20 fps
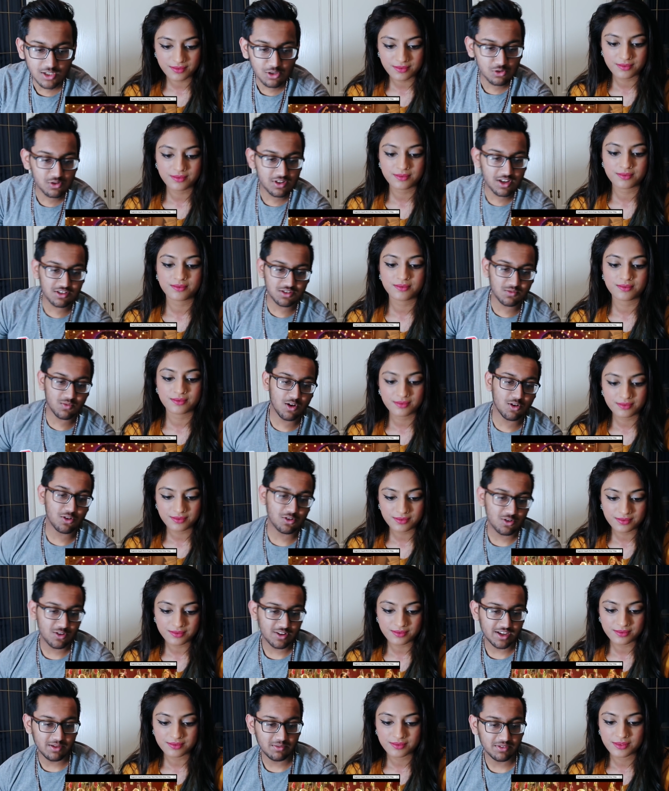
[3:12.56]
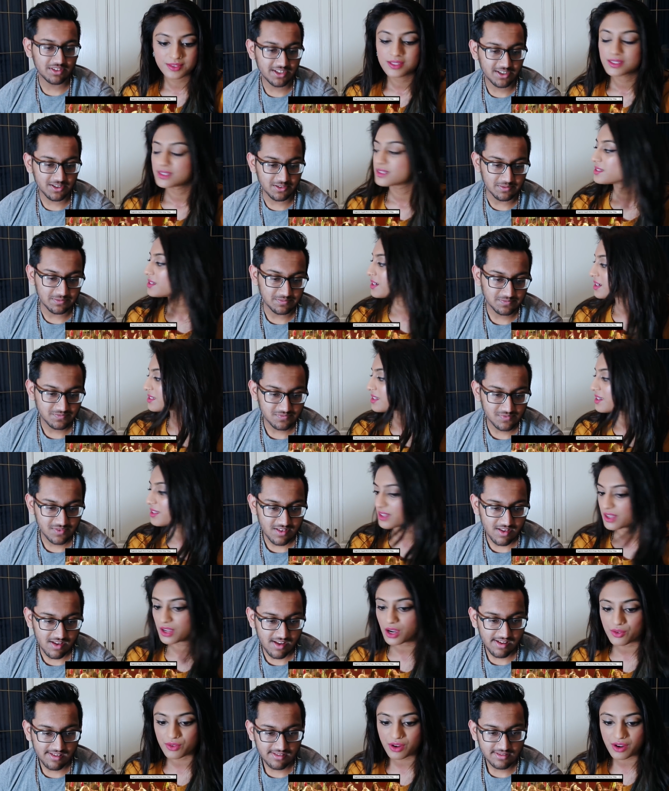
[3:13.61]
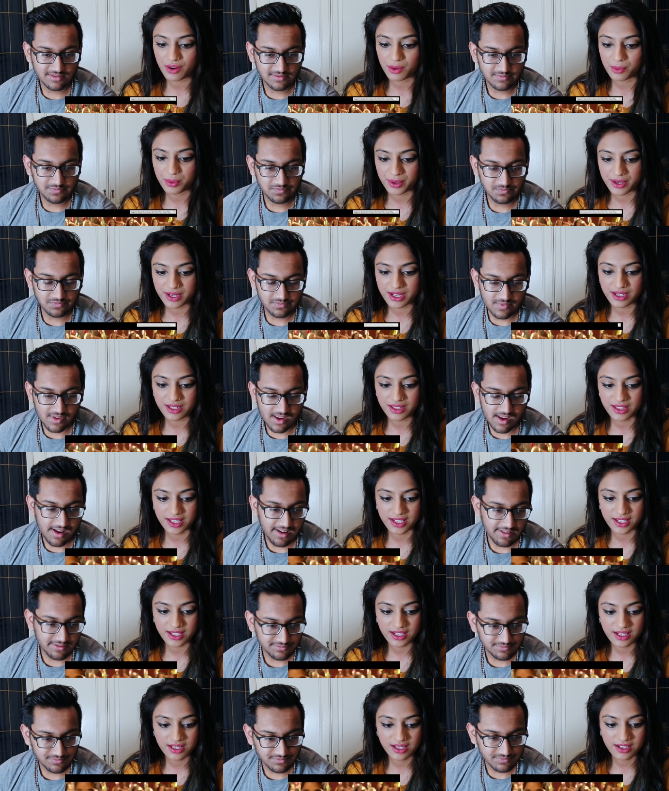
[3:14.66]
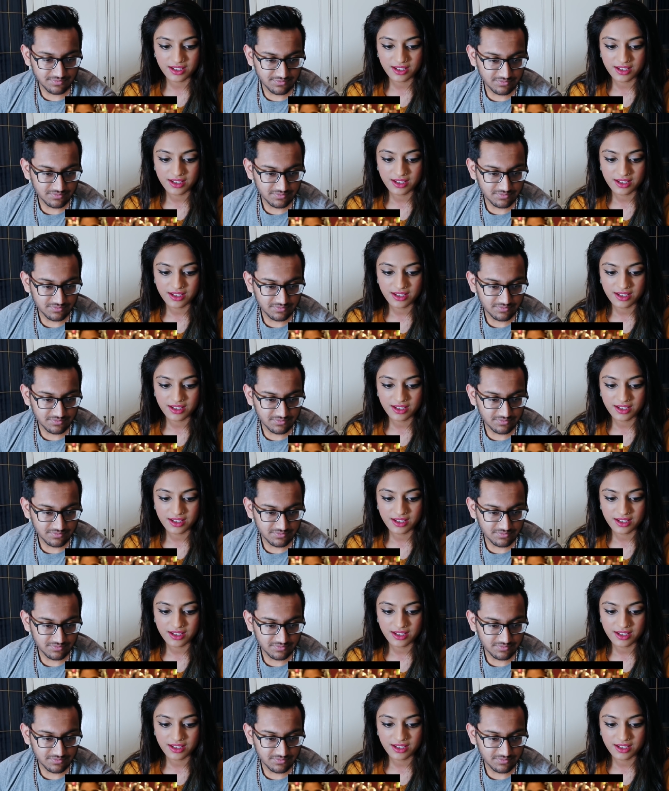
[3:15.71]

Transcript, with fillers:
Speaker 1: Ten girls are well good looking, what the hell?
Speaker 2: they are very pretty, aren't they?